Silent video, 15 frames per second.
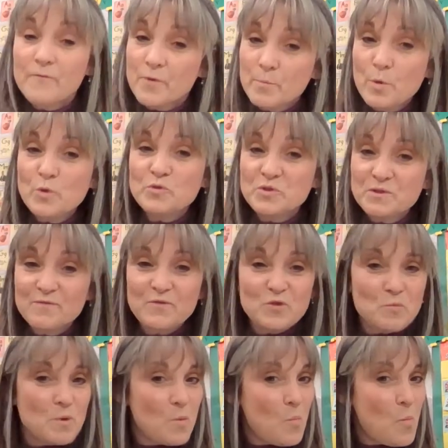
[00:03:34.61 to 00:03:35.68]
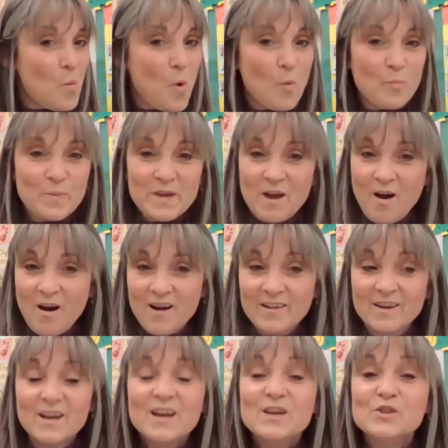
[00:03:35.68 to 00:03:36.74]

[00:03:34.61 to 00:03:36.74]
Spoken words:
For most of you, it won't be hard.